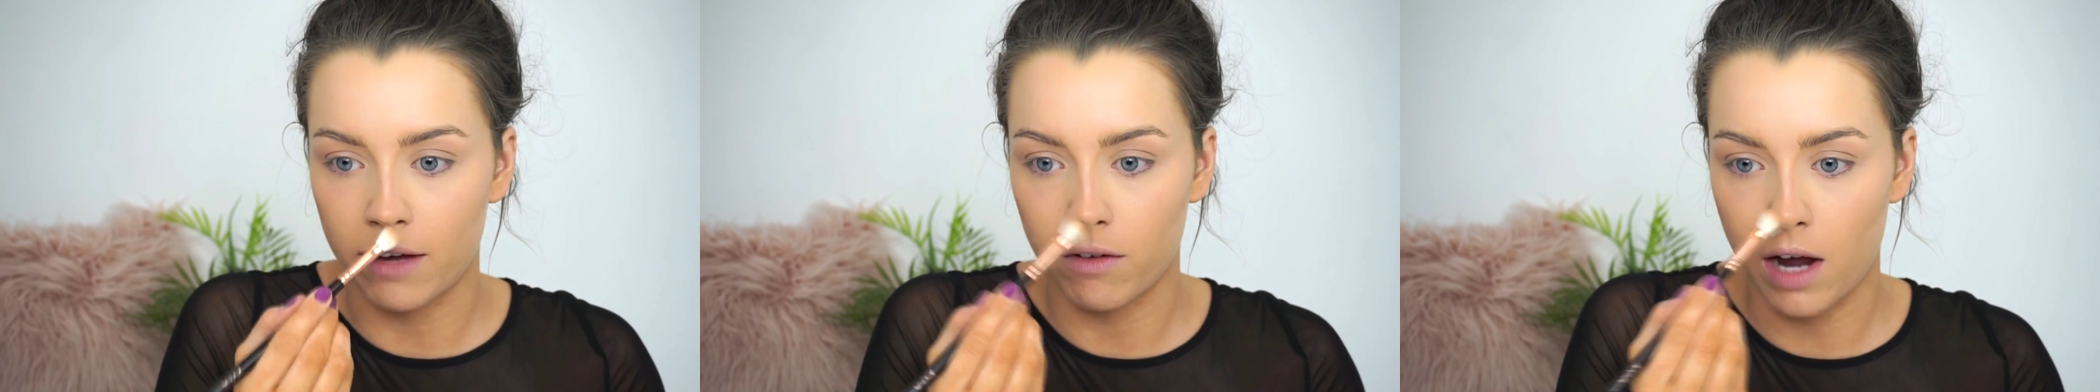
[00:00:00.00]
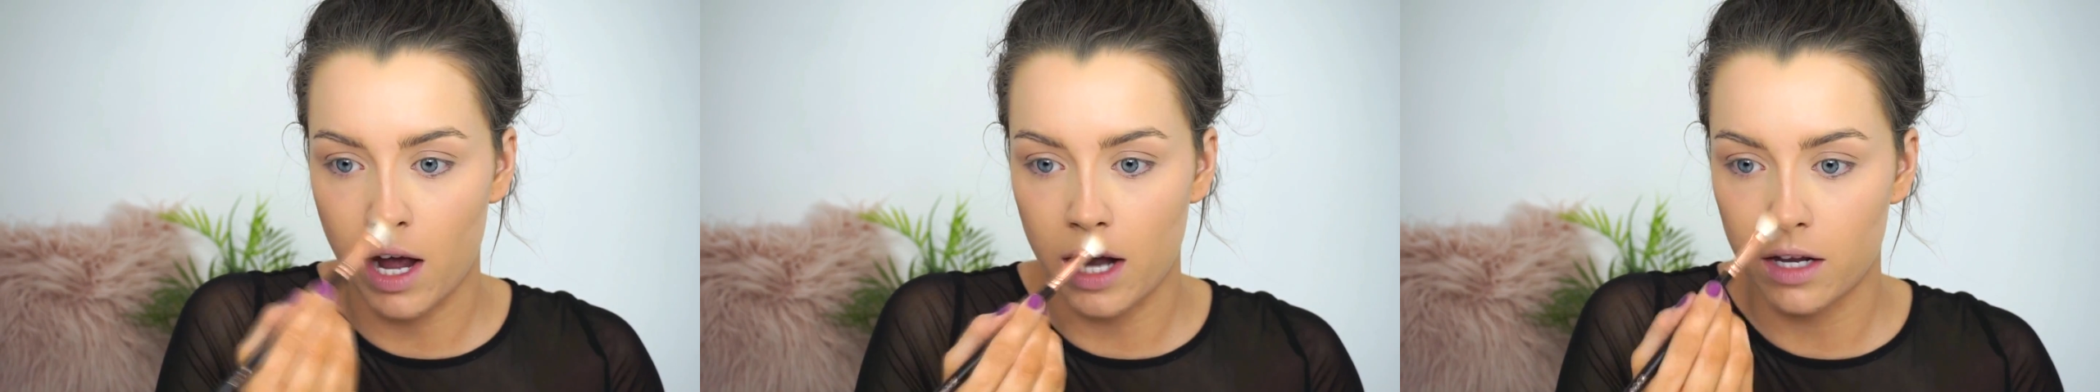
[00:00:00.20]

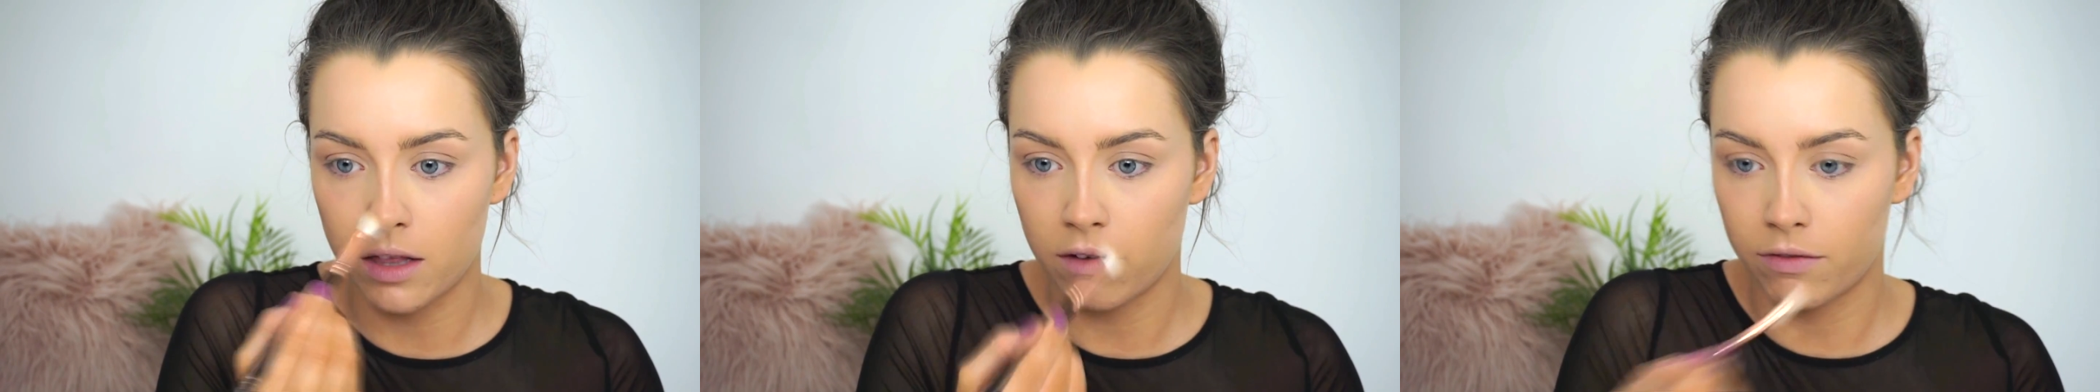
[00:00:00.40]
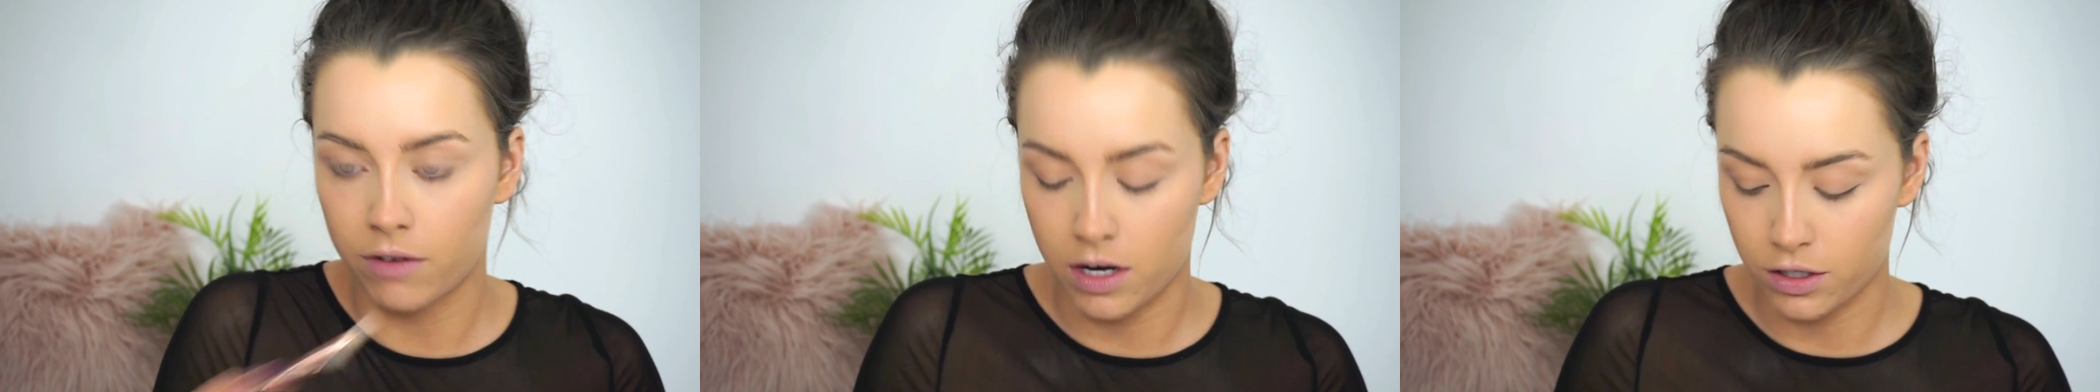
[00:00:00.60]
right at
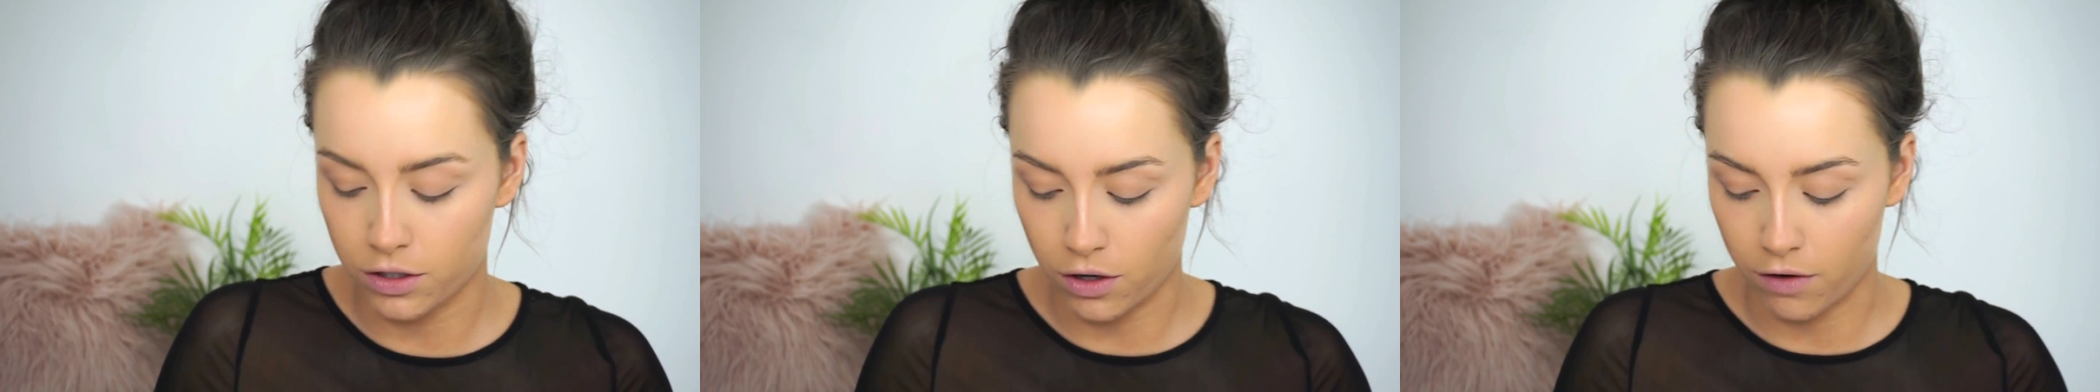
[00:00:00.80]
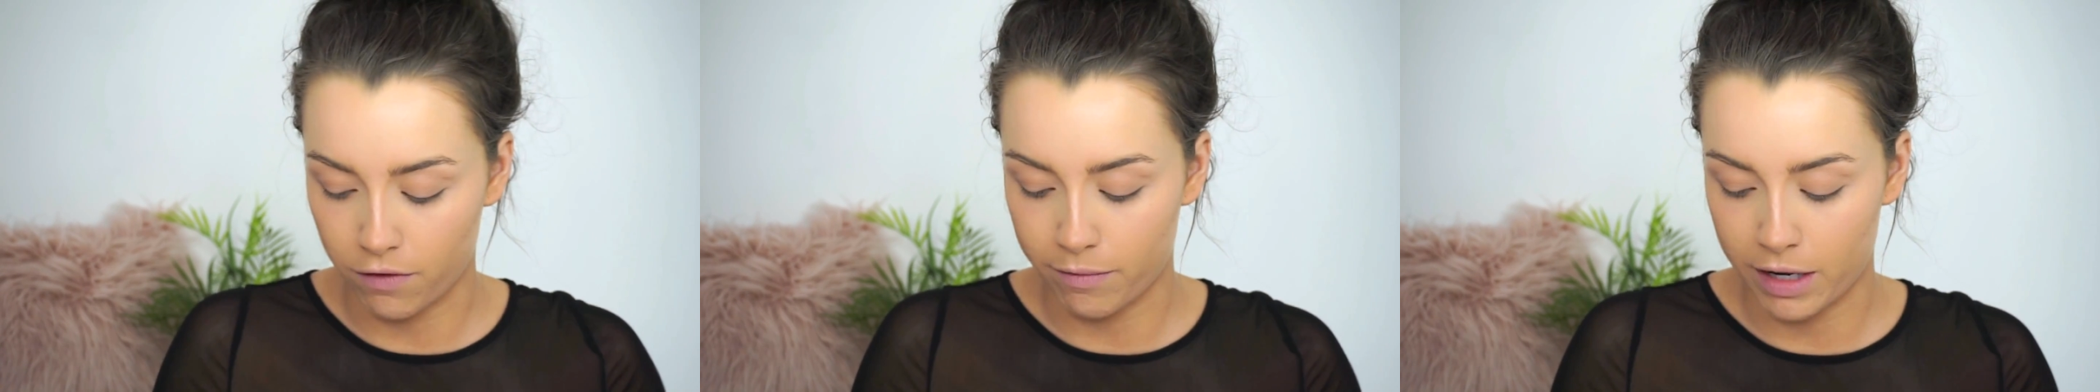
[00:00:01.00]
the
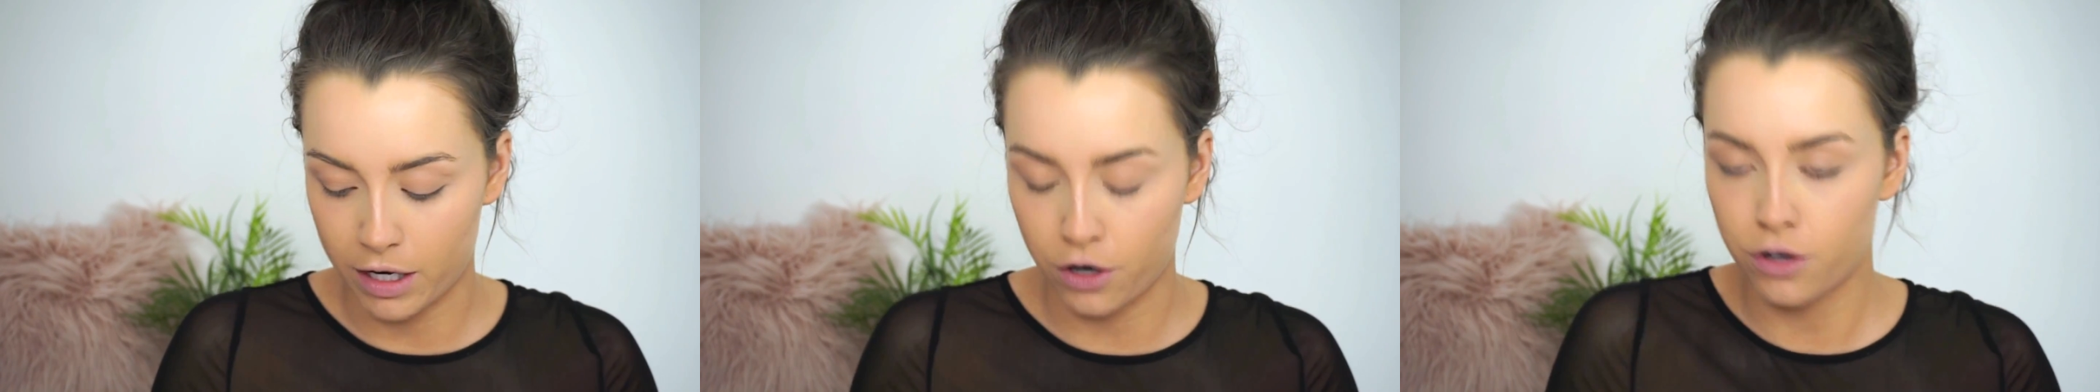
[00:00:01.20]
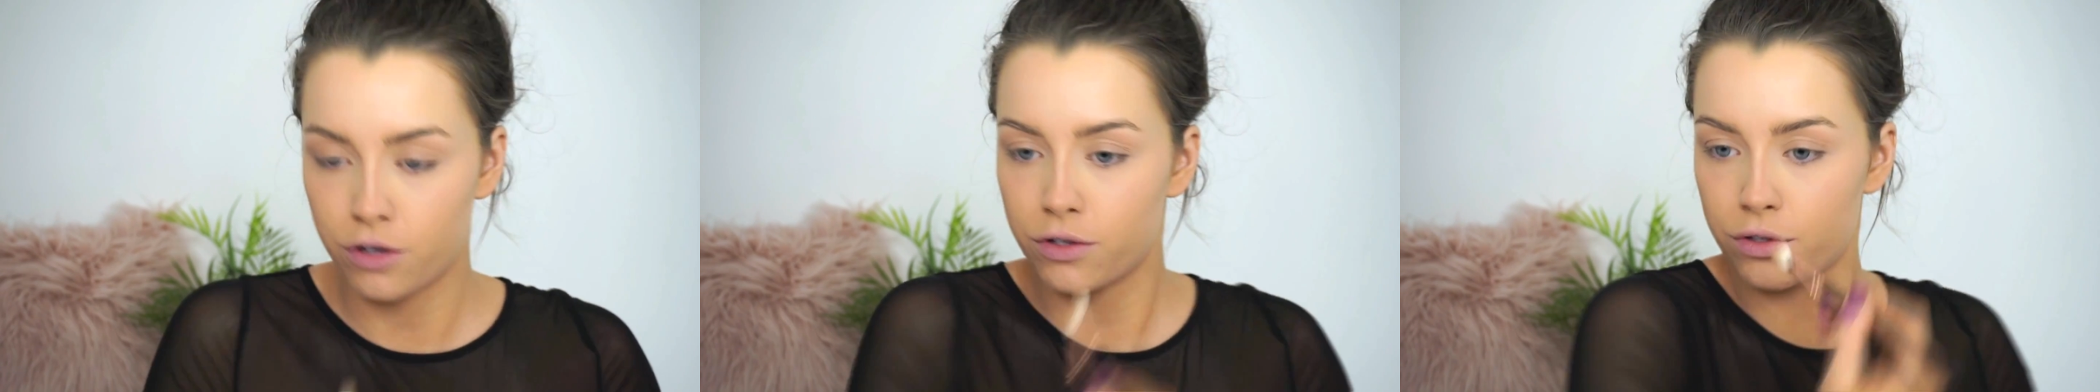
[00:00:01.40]
front of my
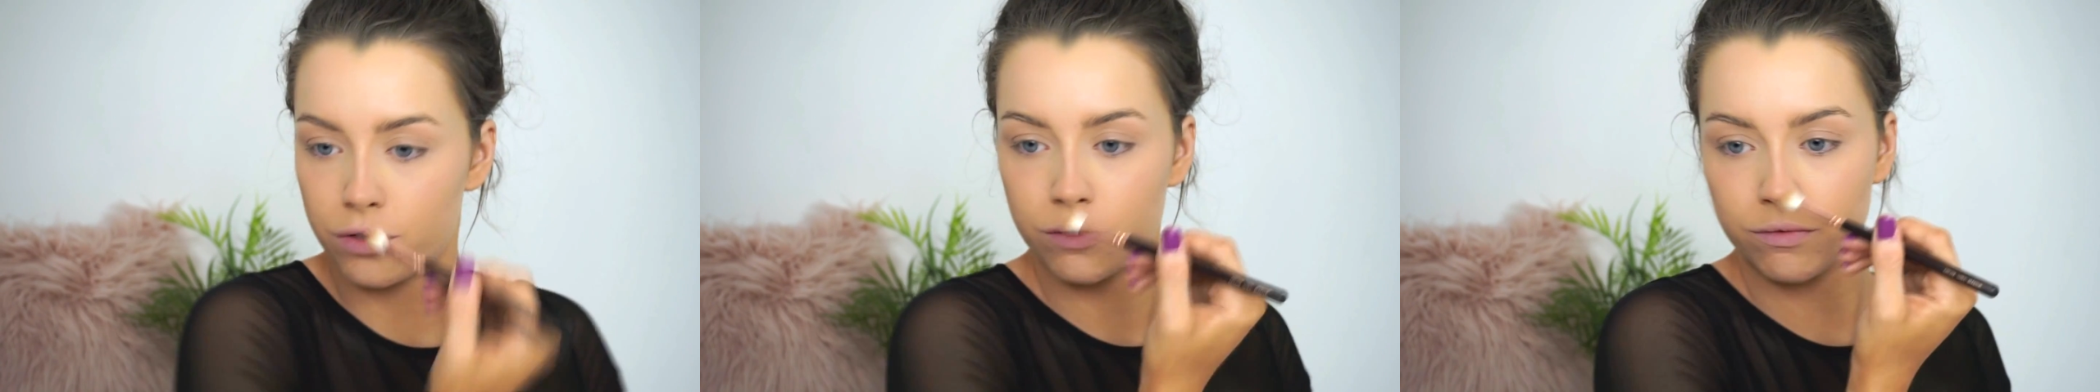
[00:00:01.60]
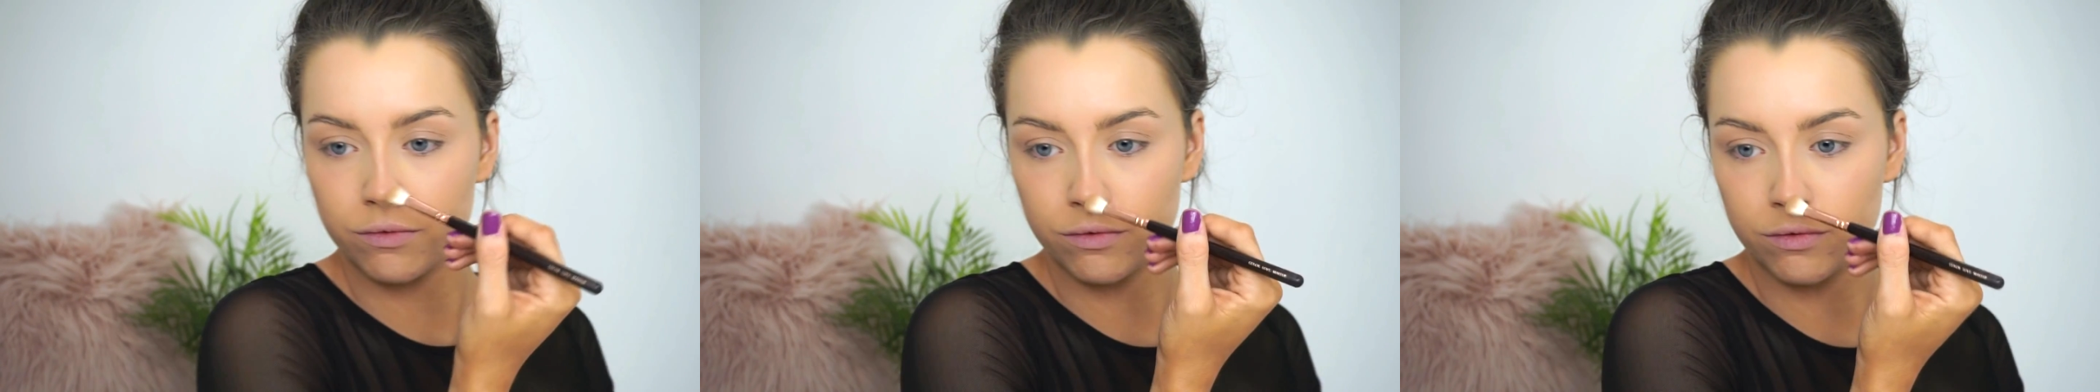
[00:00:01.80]
nose.